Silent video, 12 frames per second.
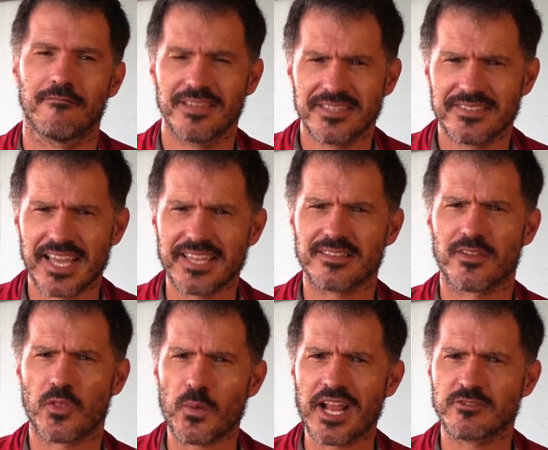This date,
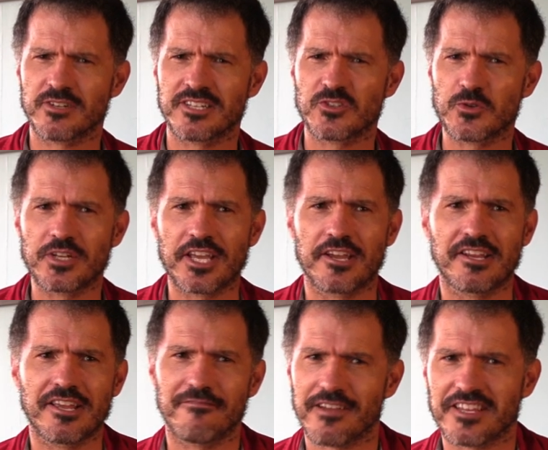330 AD,
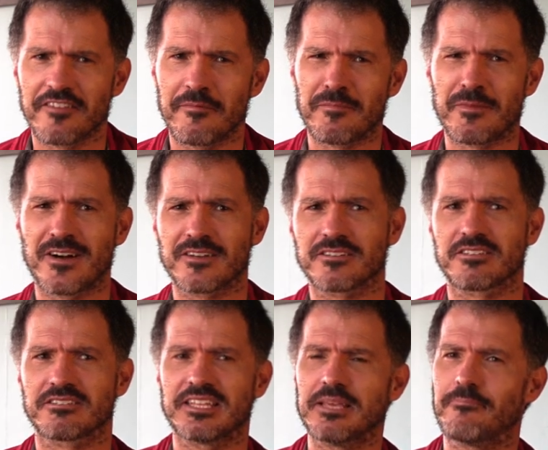effectively
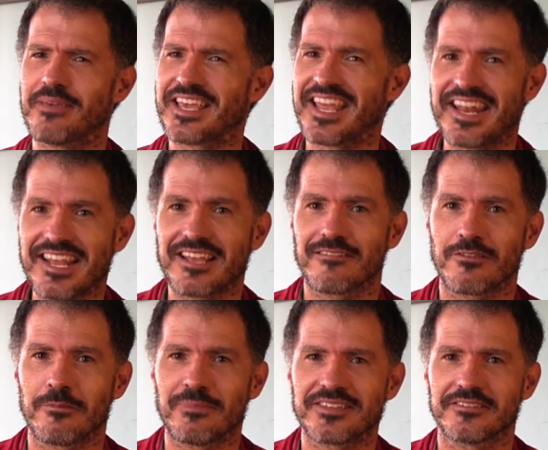marks the beginning of
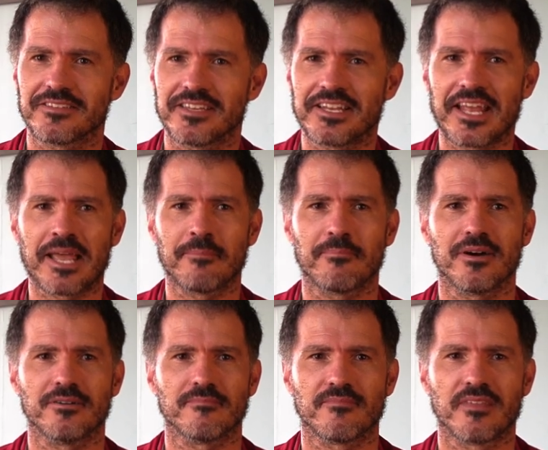the Byzantine
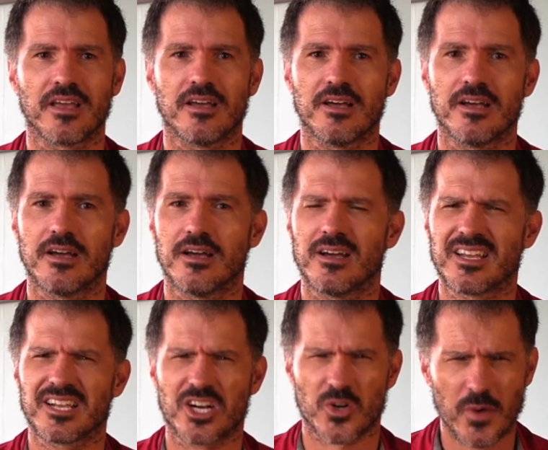Empire.
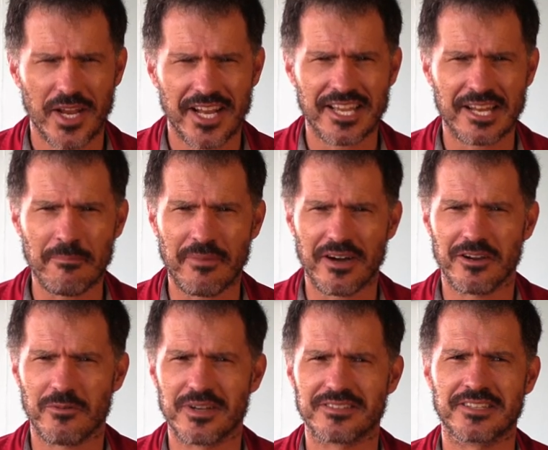Creating an
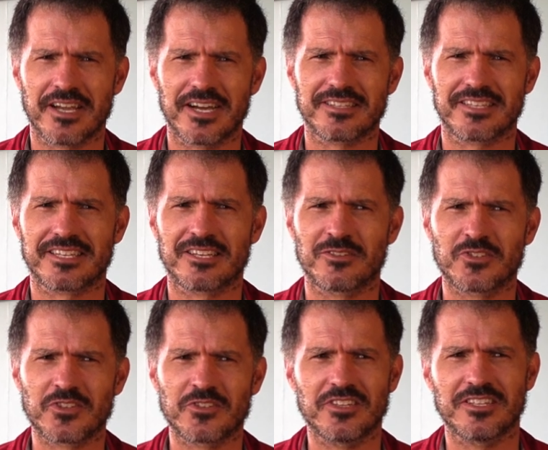empire was not
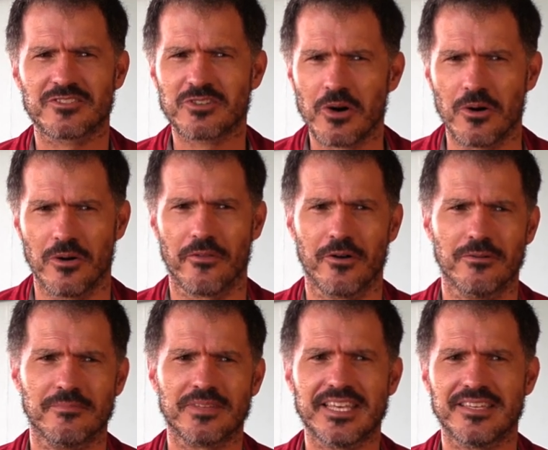Constantine's goal,
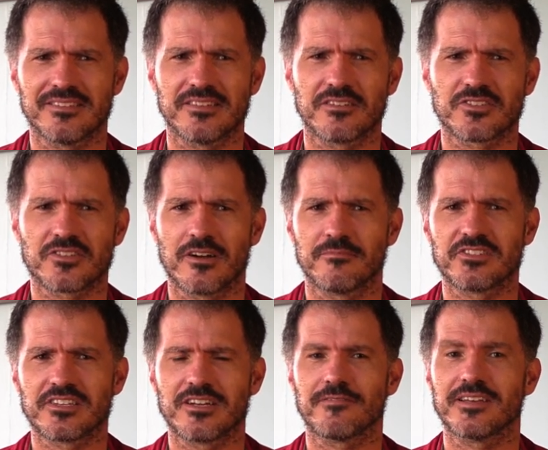though he still saw
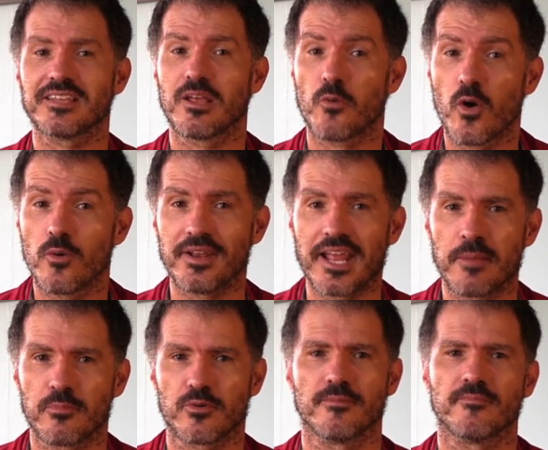himself as a Roman
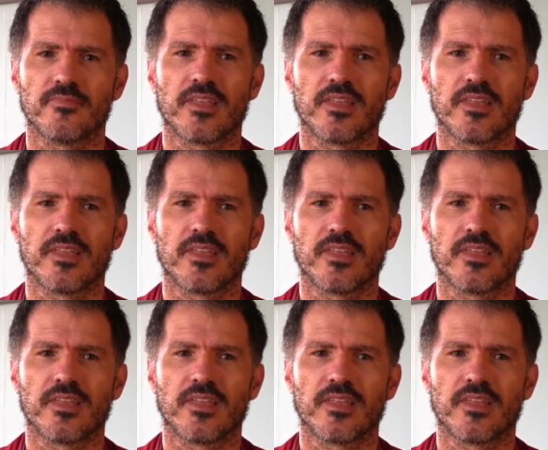emperor.